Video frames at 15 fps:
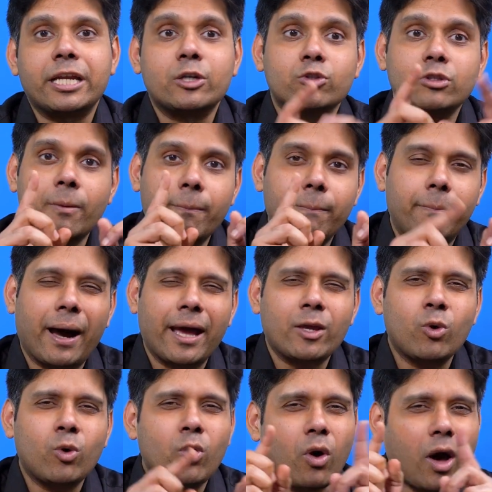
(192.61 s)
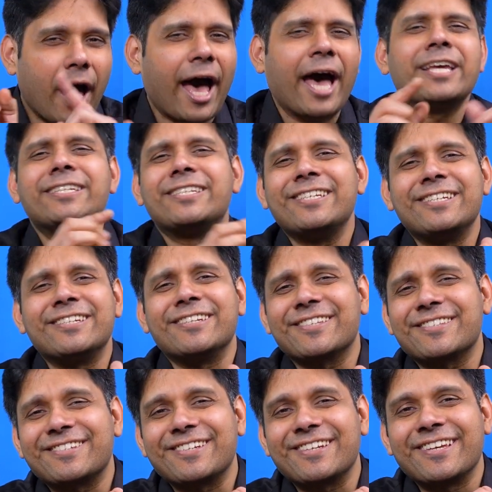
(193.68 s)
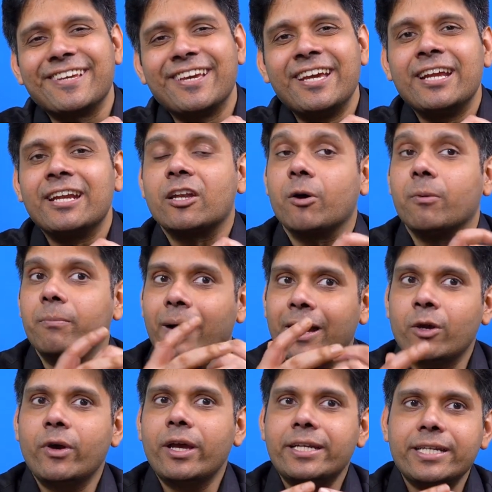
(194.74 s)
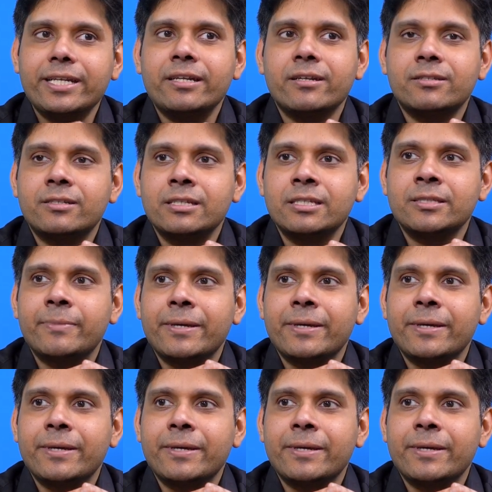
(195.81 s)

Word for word: into the bio-IT industry. Now, bio-IT industry is